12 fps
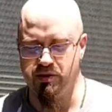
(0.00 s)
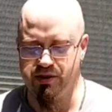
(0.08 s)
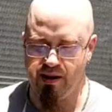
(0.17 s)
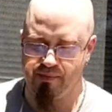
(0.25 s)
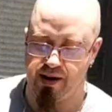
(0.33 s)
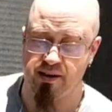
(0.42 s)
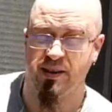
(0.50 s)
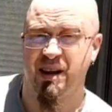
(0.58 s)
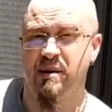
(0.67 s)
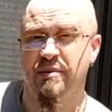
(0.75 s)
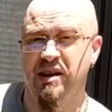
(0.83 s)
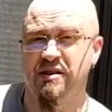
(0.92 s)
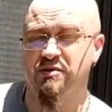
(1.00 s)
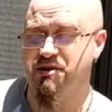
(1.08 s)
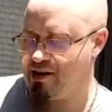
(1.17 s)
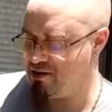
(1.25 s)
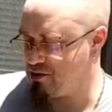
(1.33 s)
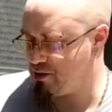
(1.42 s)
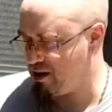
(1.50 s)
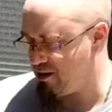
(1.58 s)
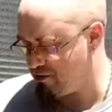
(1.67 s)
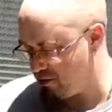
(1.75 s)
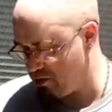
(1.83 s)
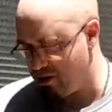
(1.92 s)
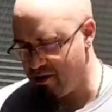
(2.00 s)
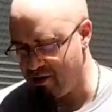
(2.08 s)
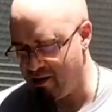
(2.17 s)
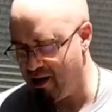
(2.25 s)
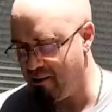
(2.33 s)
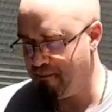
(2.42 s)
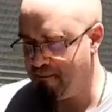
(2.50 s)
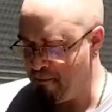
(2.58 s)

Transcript: Scout motto. And I'm an Eagle Scout, so I have to adhere to that.